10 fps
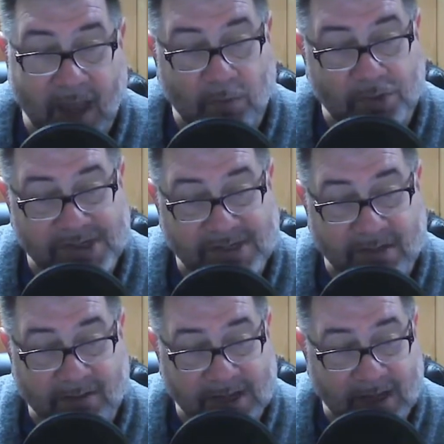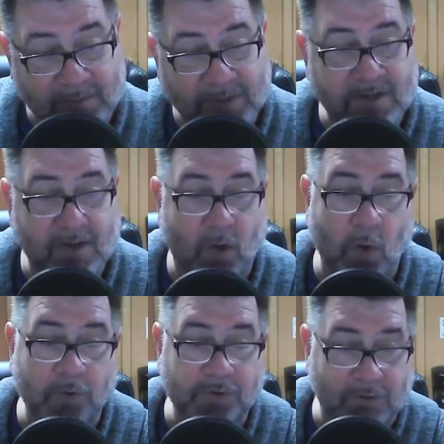Yet we're still tempted to
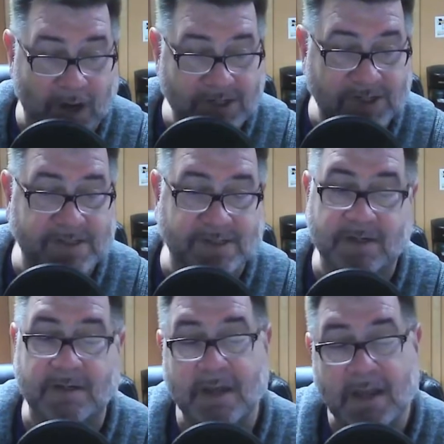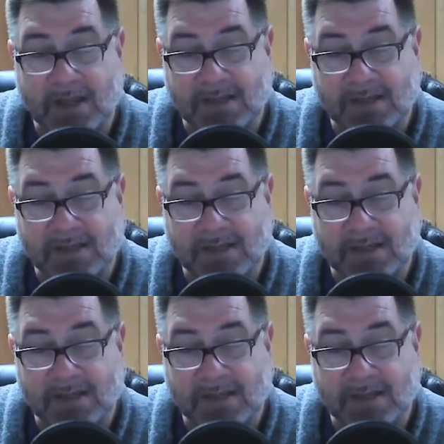hold grudges, to